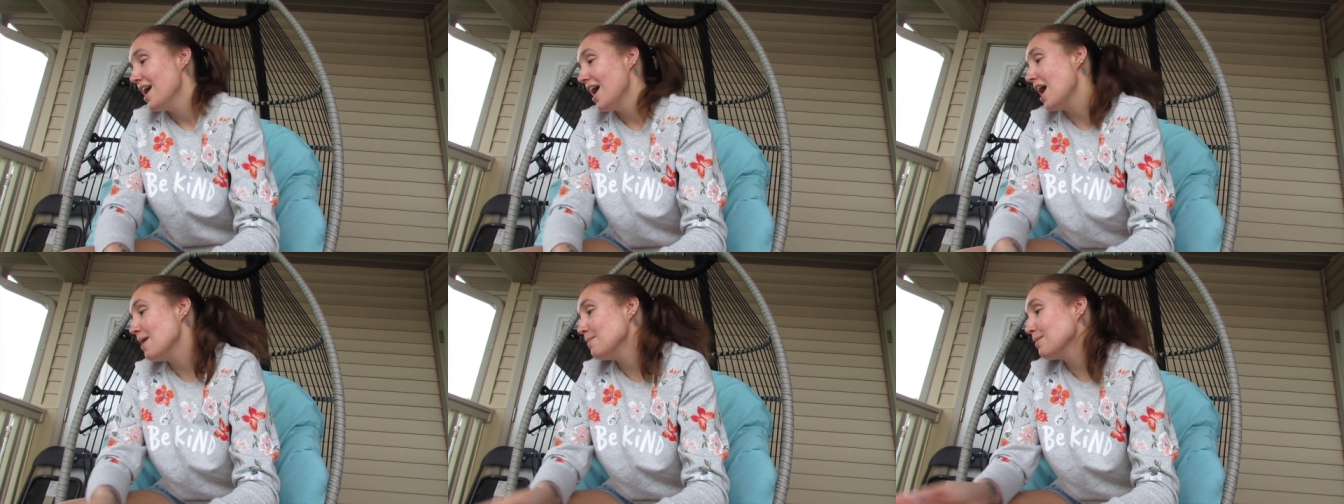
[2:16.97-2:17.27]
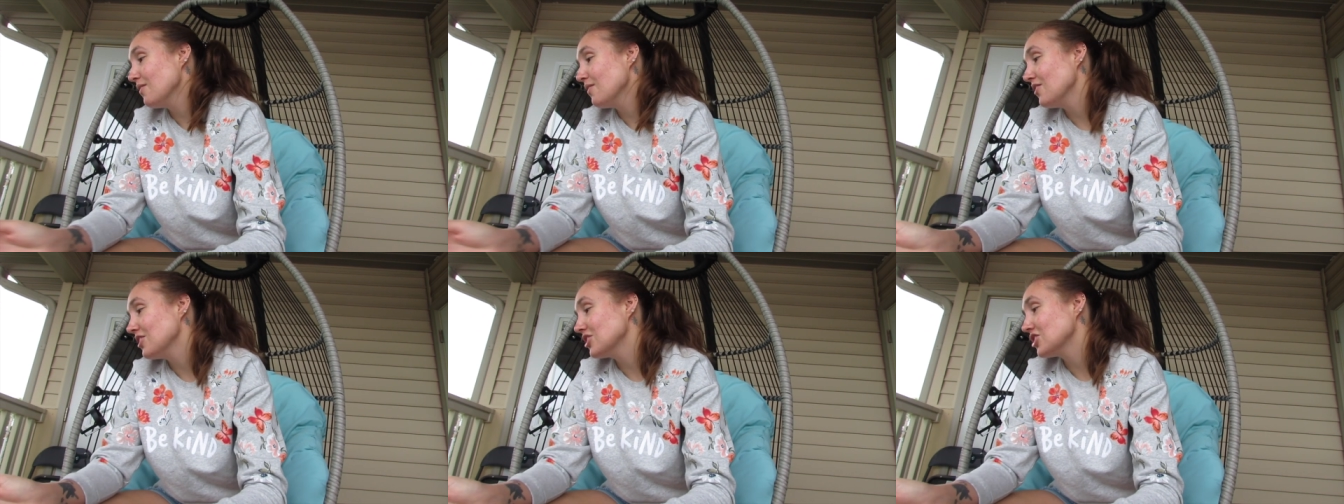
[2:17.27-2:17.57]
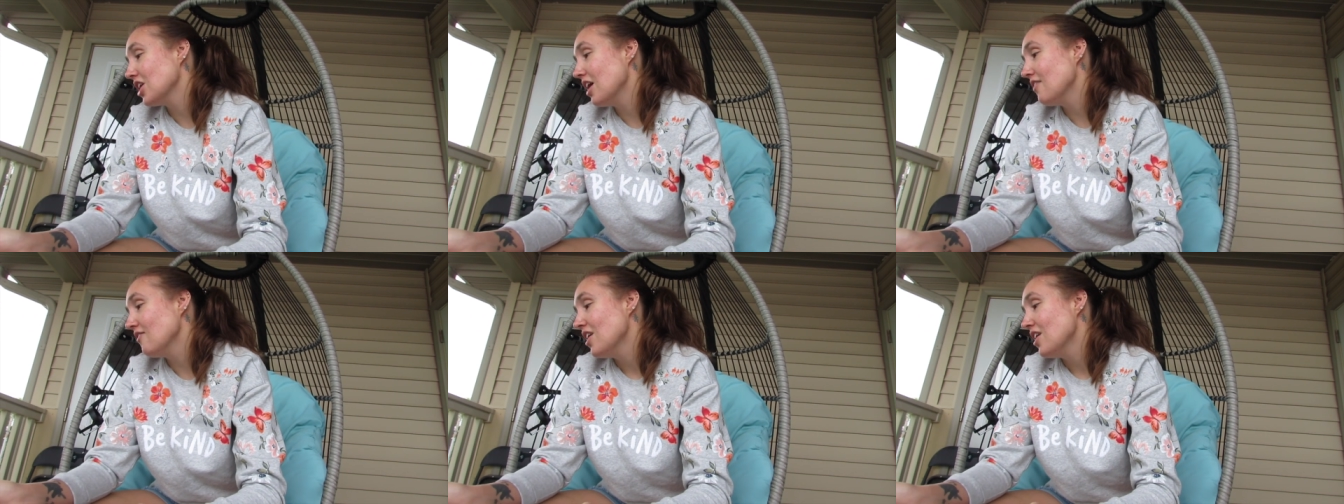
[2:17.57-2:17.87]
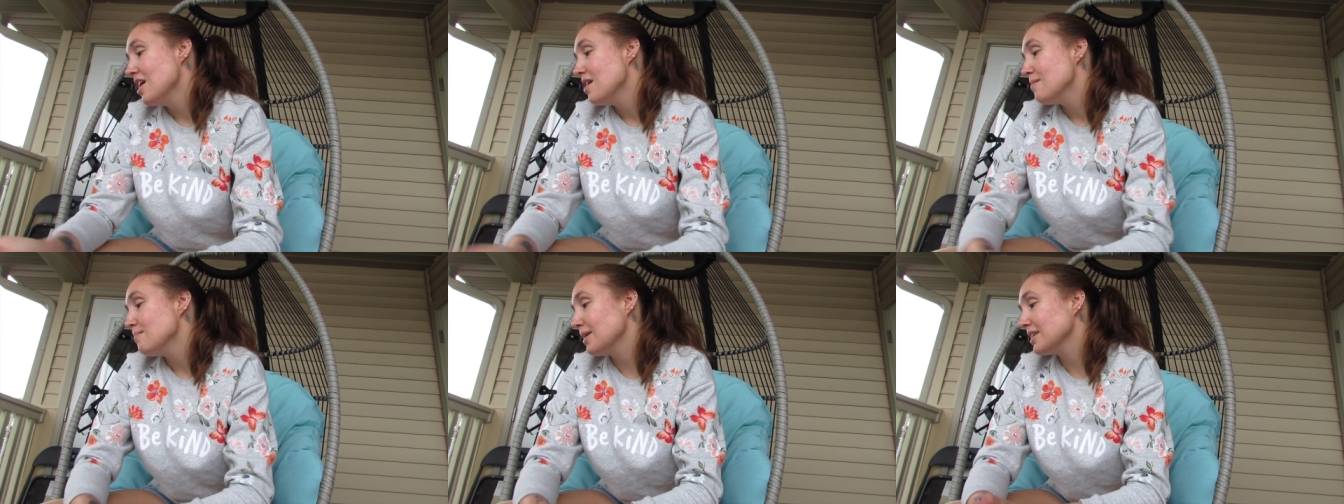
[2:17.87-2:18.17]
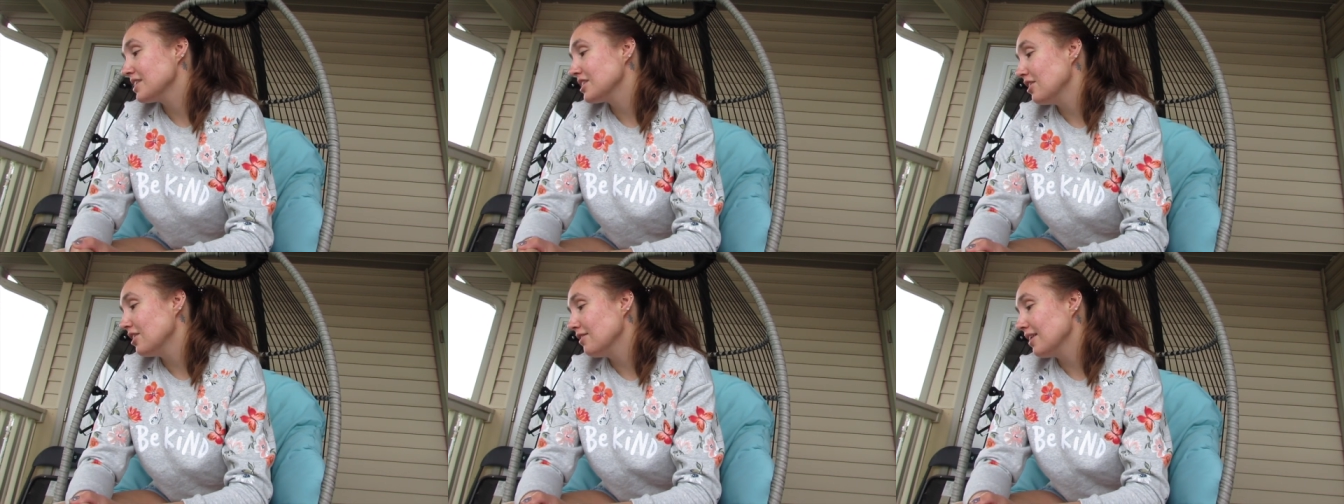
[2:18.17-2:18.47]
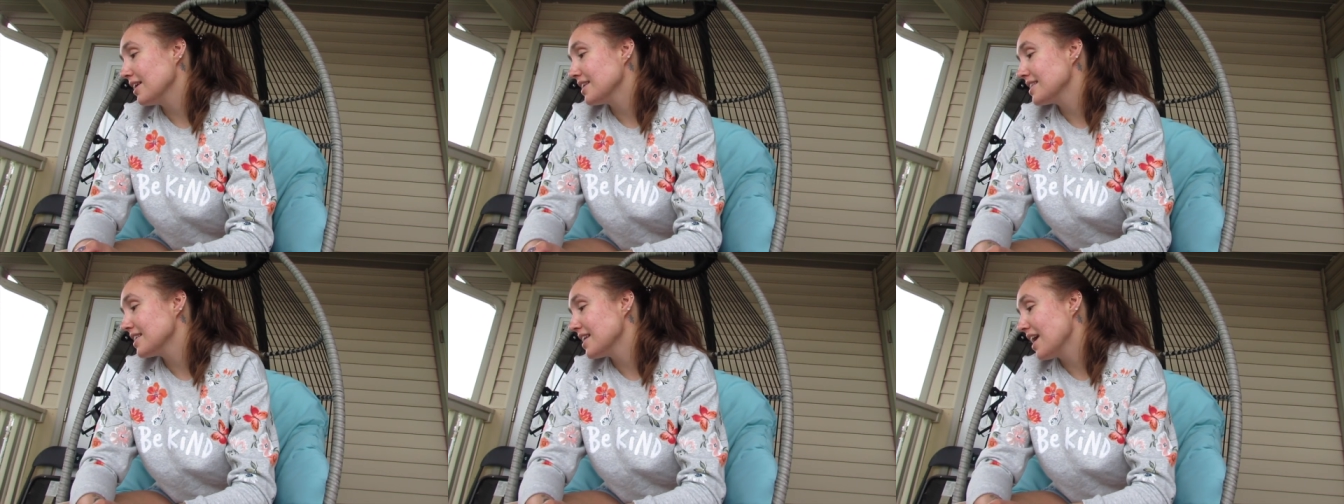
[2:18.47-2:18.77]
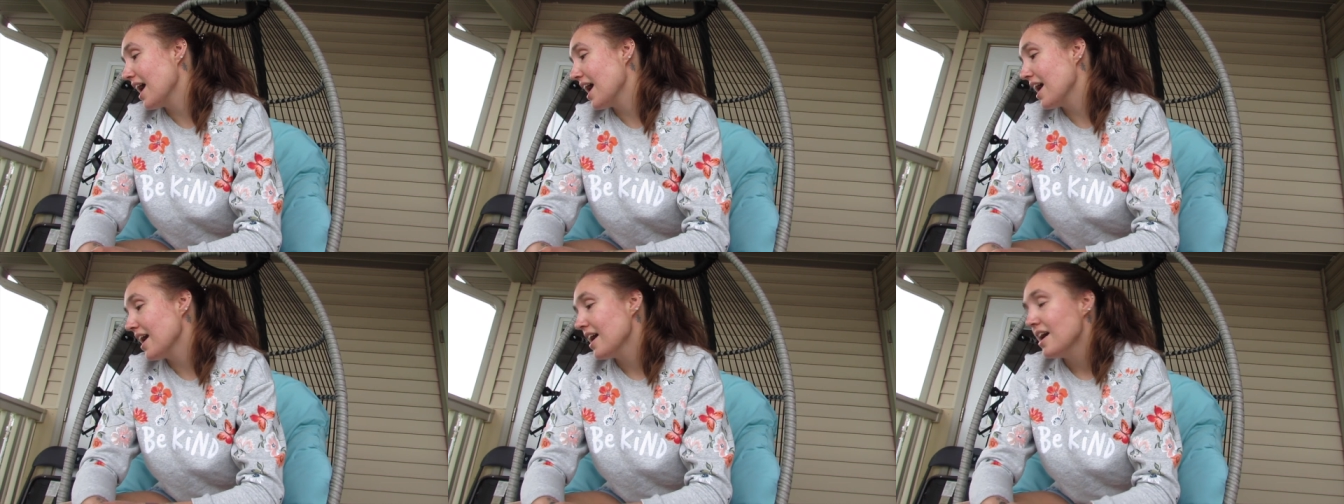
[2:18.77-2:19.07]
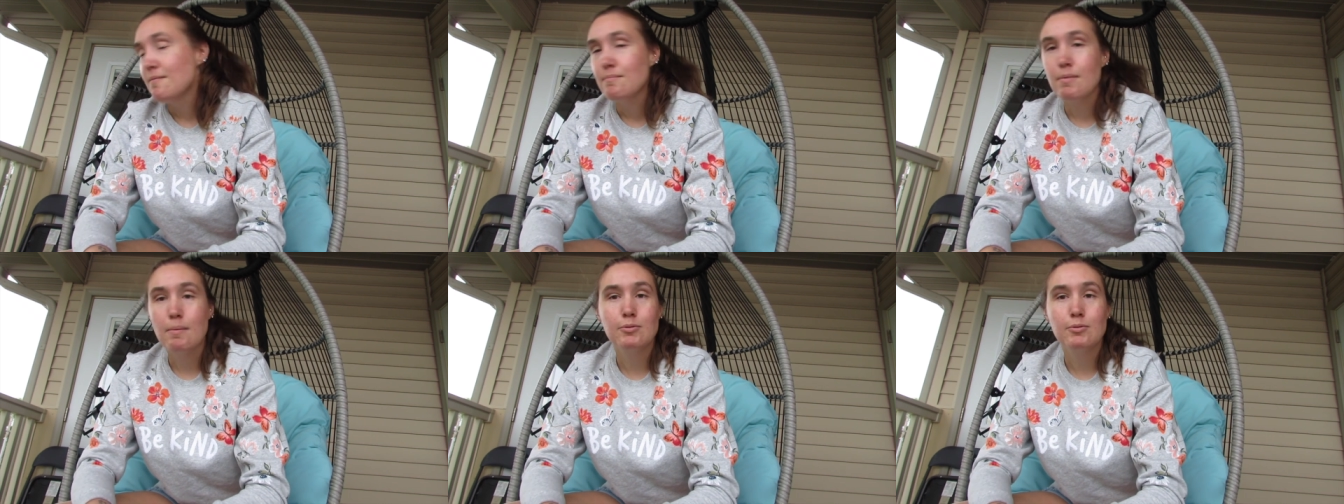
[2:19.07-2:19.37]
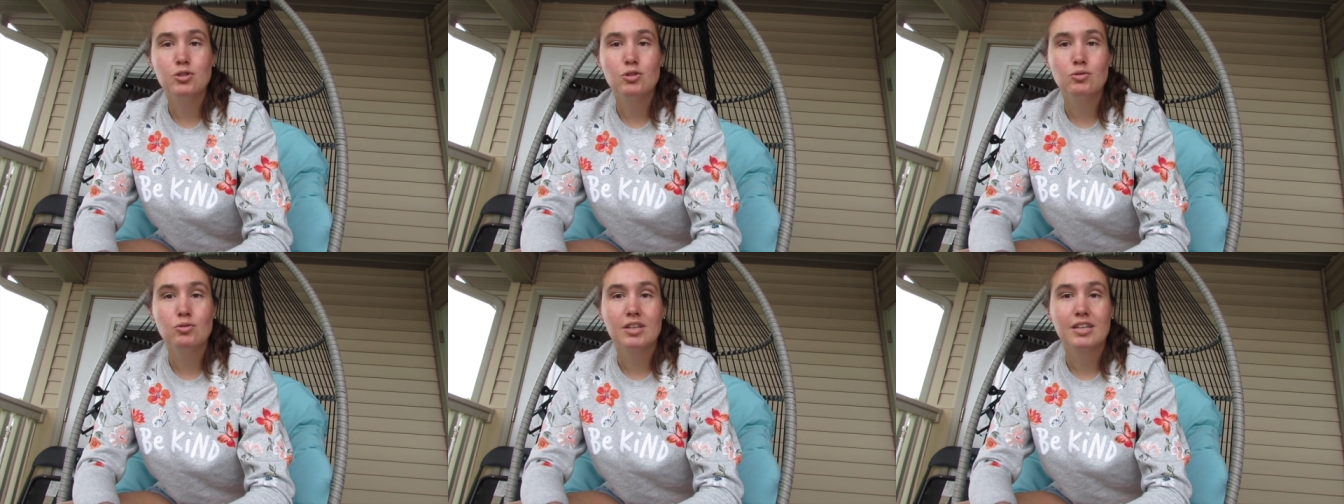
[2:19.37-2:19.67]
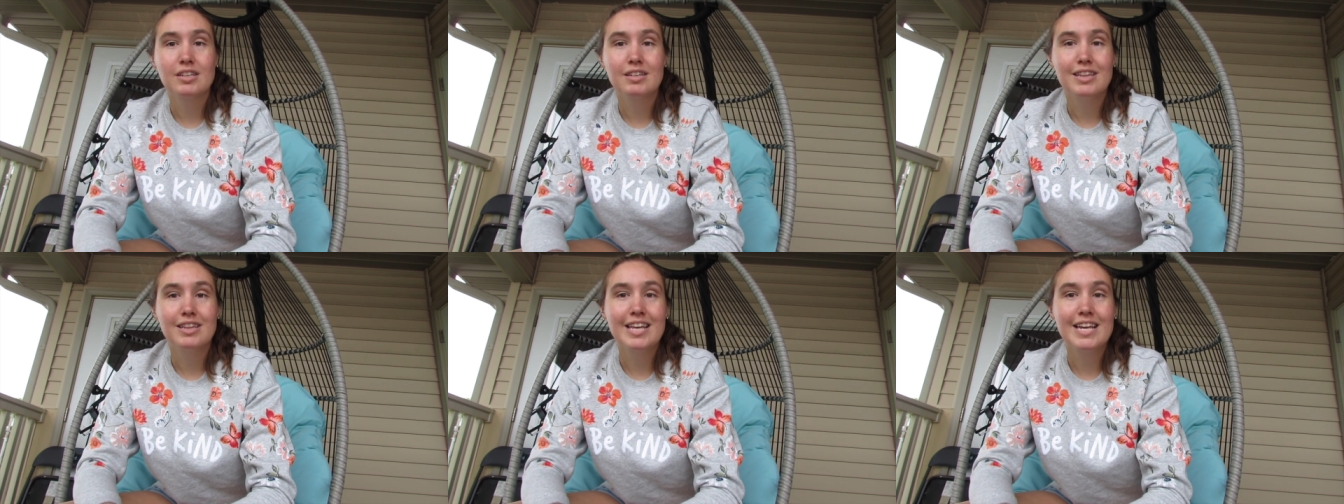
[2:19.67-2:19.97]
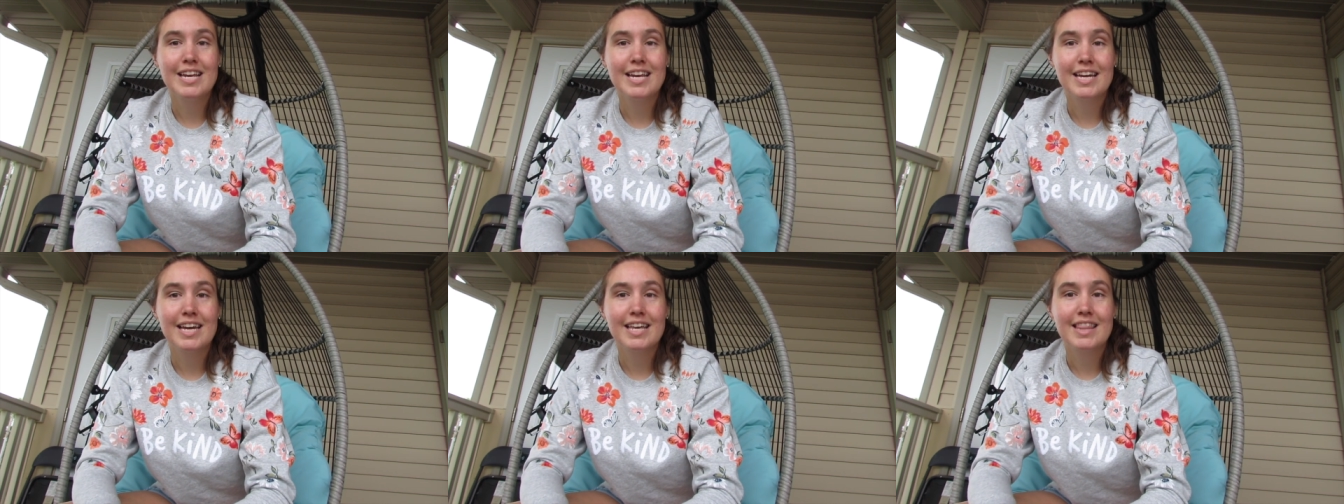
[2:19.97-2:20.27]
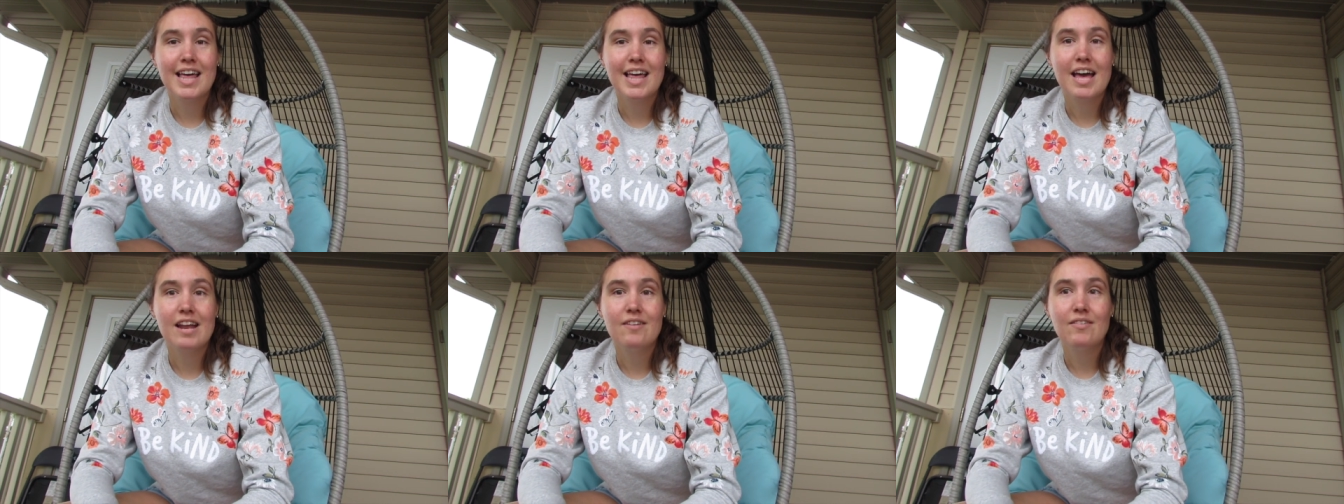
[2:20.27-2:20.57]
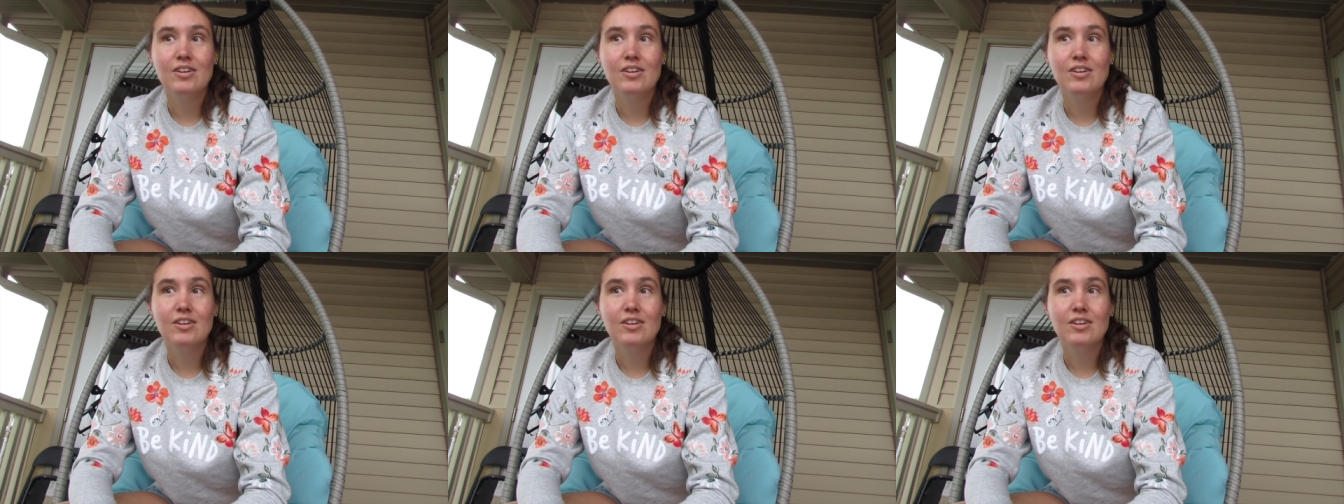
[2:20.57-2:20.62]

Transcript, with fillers: I'm gonna finish off my slow, lazy day, maybe do a little cleaning, and then